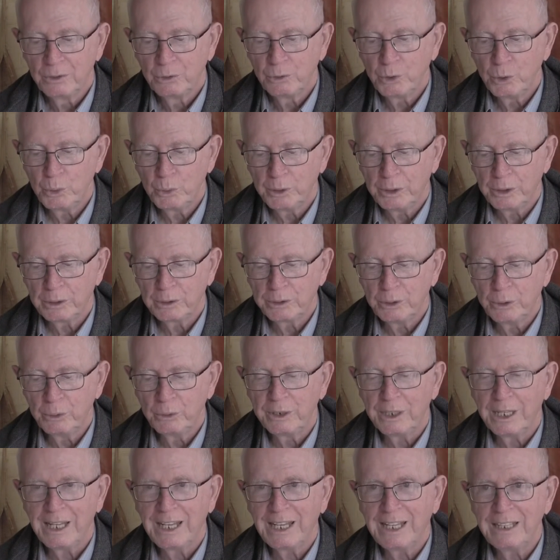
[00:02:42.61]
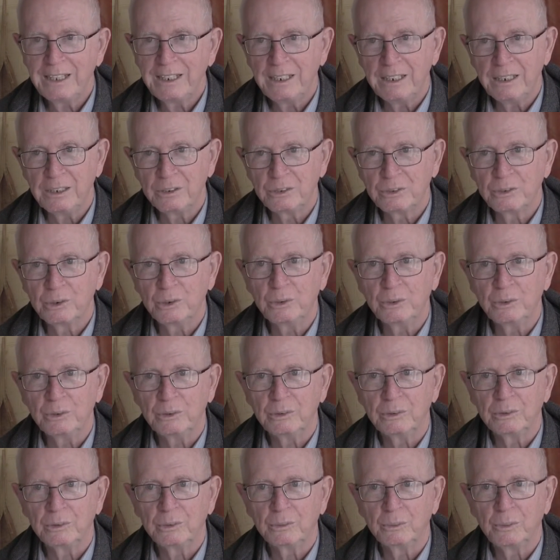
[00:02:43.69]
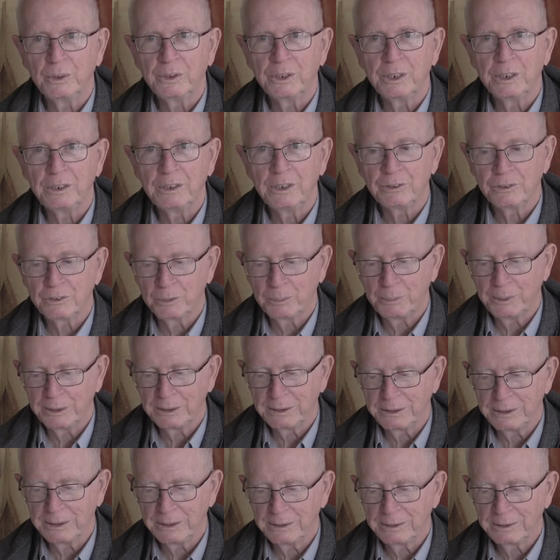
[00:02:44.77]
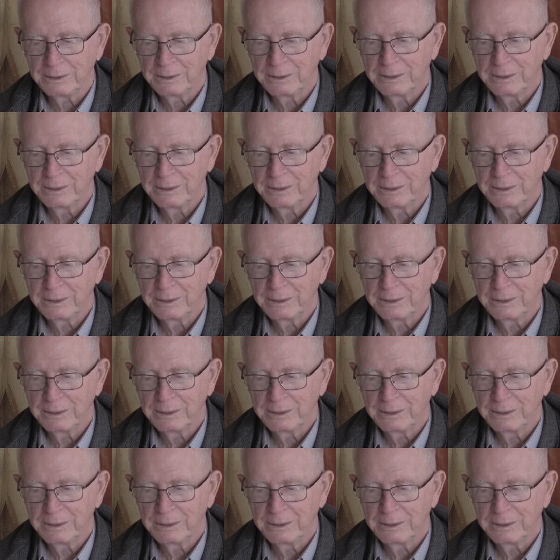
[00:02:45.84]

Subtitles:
to include any student with a disability,